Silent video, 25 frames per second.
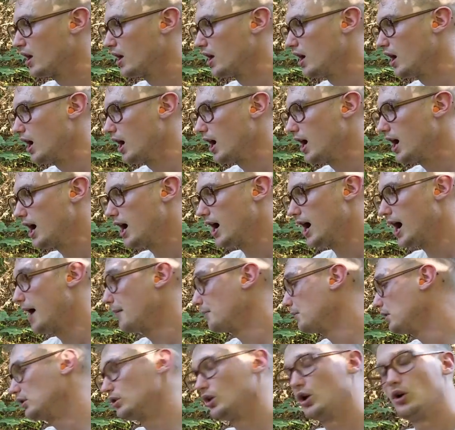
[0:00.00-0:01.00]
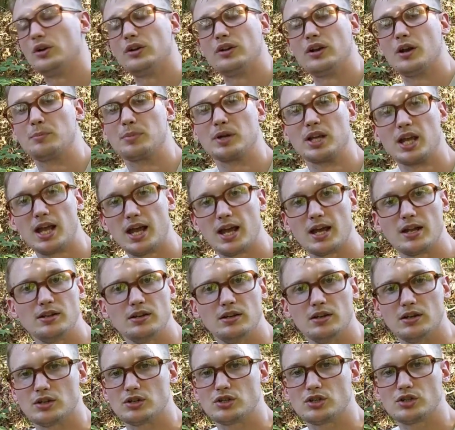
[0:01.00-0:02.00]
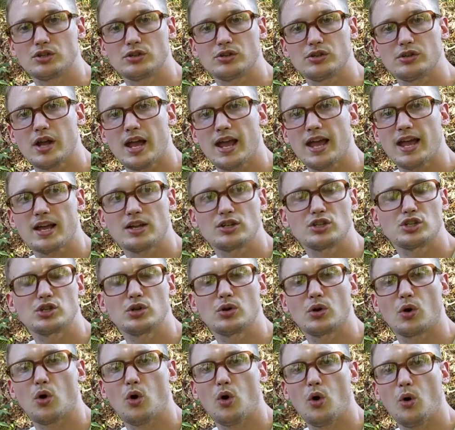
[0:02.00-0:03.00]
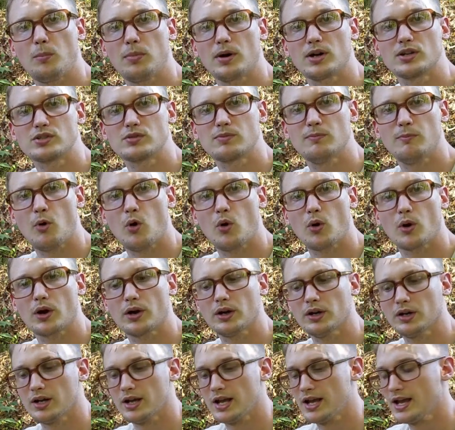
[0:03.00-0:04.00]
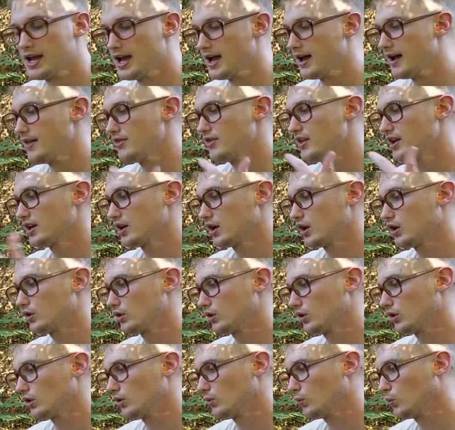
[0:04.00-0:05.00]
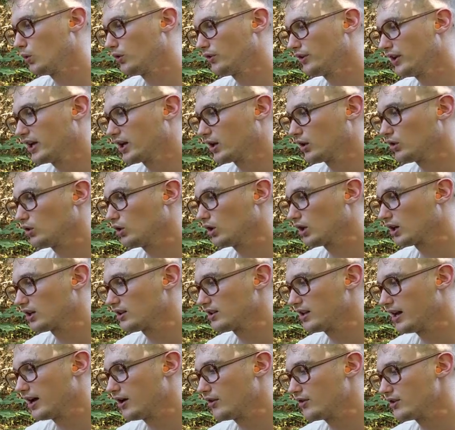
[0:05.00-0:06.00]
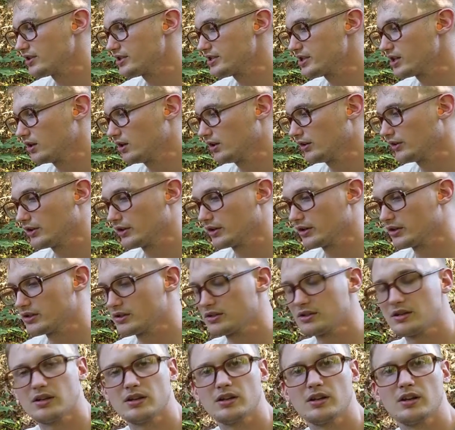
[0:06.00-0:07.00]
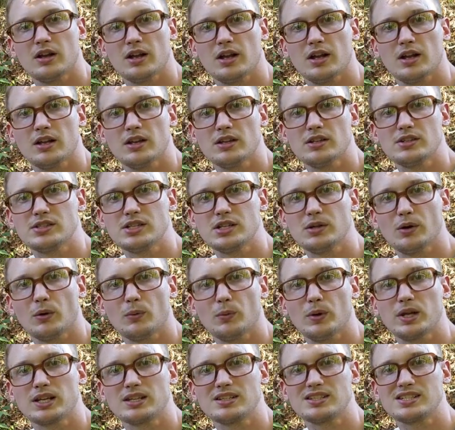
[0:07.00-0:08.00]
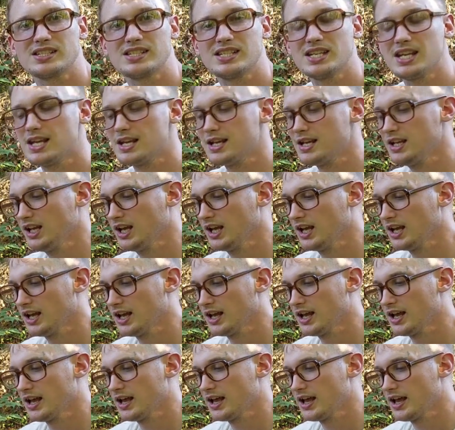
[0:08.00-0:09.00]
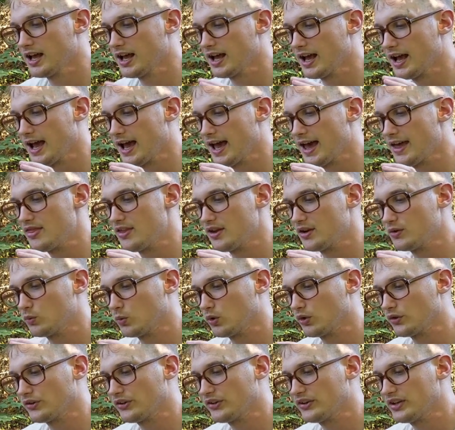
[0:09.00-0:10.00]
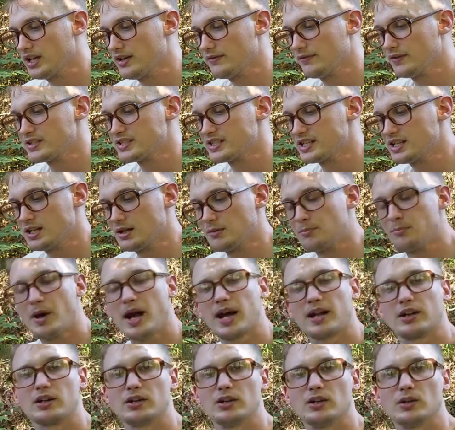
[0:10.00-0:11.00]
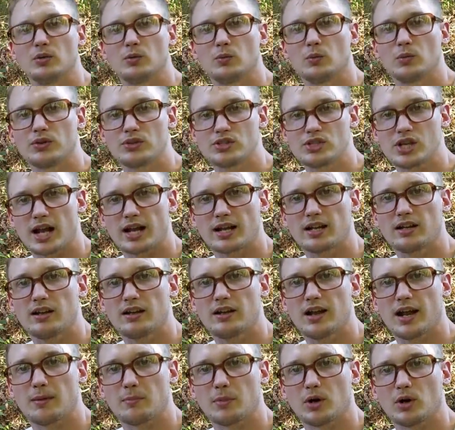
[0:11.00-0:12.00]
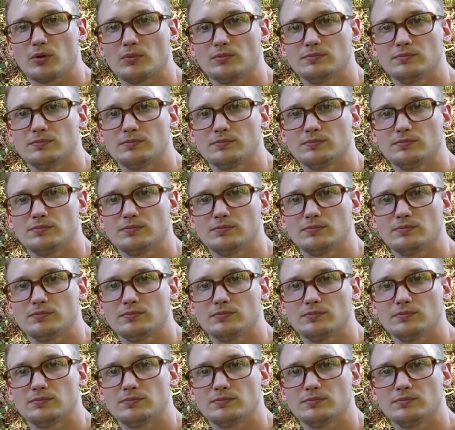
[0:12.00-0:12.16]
Uh, I'm going to load it up again and shoot a whole bunch more, and then I'll we'll take a look down the cylinder and see what we can see, and then we'll see if it's any better with jacketed ammo.